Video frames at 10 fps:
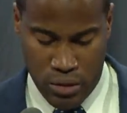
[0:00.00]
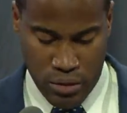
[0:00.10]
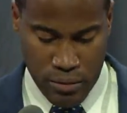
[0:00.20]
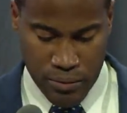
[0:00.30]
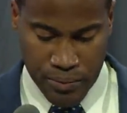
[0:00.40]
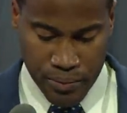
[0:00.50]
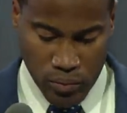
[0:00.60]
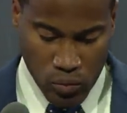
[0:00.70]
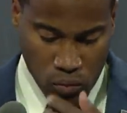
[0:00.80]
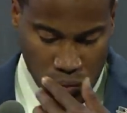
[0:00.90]

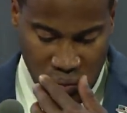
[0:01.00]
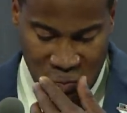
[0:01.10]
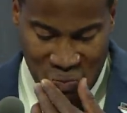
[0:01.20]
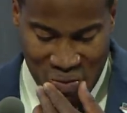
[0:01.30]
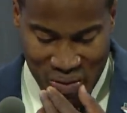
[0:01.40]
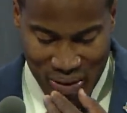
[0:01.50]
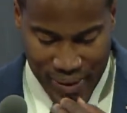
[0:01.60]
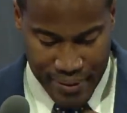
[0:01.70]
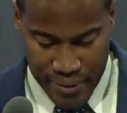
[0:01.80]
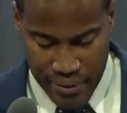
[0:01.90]

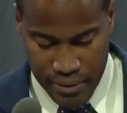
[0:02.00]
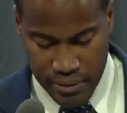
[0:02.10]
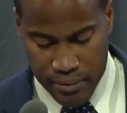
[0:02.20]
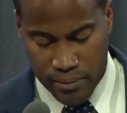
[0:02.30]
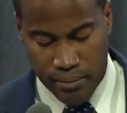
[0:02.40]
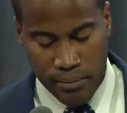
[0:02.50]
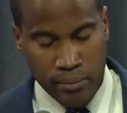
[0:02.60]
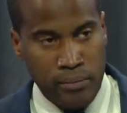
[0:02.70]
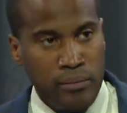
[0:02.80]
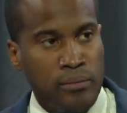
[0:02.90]

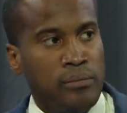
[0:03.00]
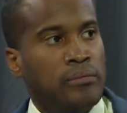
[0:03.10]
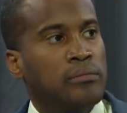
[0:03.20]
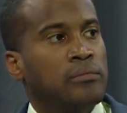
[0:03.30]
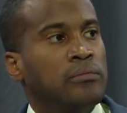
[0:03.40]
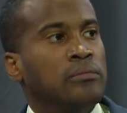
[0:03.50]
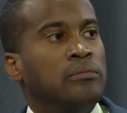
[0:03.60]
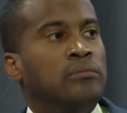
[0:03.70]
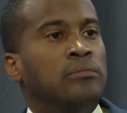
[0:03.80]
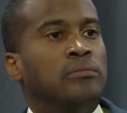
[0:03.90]

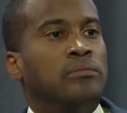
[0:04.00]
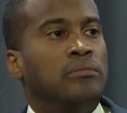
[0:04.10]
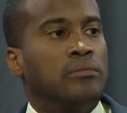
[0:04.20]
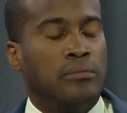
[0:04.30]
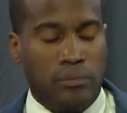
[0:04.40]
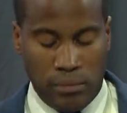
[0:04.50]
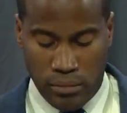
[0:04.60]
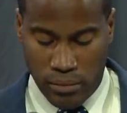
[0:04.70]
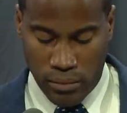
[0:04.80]
(silence)